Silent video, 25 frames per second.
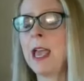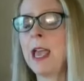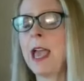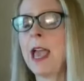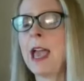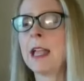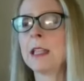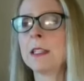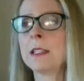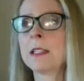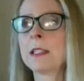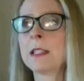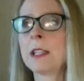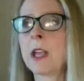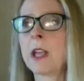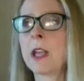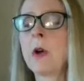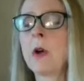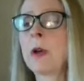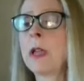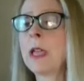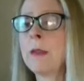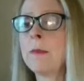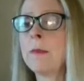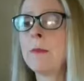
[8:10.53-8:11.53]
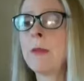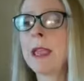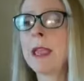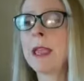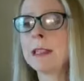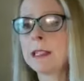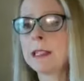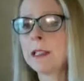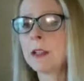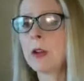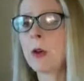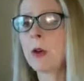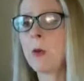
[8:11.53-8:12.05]
And so it
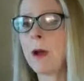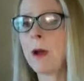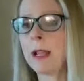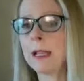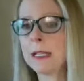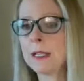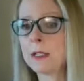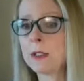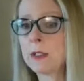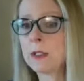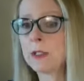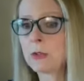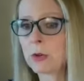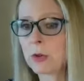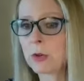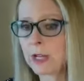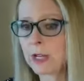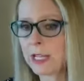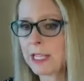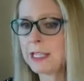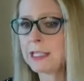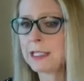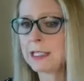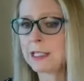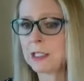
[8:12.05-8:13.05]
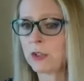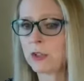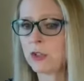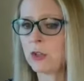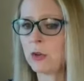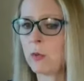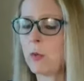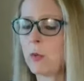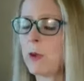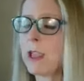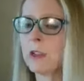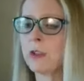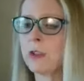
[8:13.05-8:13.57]
makes it quite a tricky
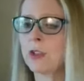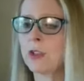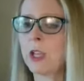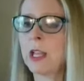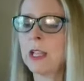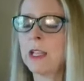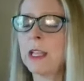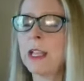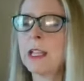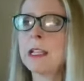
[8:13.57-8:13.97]
situation.